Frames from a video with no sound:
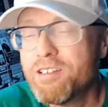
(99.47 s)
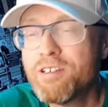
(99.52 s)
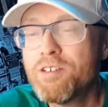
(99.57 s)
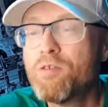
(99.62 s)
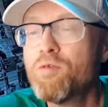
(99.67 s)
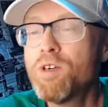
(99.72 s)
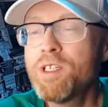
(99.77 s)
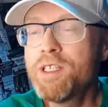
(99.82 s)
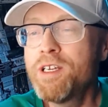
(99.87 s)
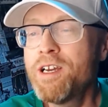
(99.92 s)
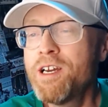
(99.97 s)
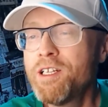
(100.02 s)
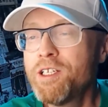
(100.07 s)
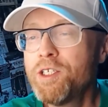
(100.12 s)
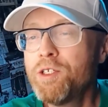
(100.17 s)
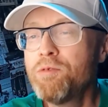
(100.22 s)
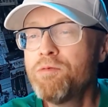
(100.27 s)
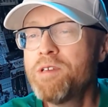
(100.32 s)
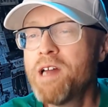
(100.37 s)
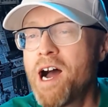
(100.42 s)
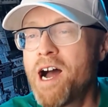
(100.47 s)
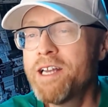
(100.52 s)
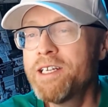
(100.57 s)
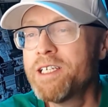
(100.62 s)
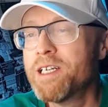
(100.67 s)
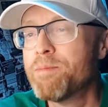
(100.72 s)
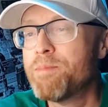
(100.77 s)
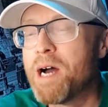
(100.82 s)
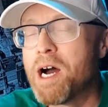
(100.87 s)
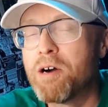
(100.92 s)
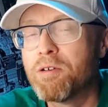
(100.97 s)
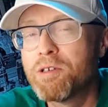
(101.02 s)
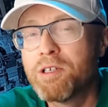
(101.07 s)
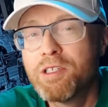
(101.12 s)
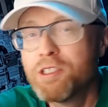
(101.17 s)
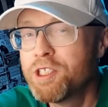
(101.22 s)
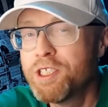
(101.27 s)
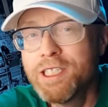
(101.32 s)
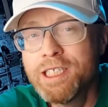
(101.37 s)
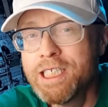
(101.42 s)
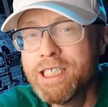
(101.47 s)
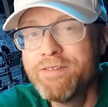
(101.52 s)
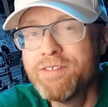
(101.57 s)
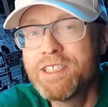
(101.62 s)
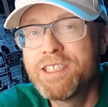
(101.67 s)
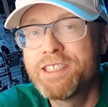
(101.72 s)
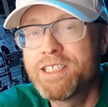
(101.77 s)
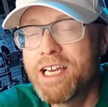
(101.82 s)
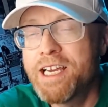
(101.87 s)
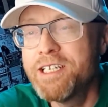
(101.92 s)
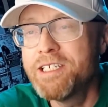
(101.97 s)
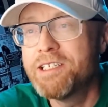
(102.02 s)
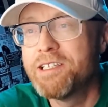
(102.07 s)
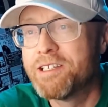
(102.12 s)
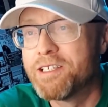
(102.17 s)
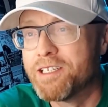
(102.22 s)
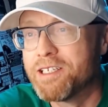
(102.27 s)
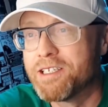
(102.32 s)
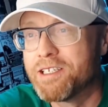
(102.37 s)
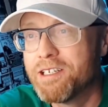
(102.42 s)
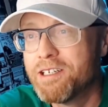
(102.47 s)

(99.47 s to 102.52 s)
What the hell are you nodding about? She didn't even say anything.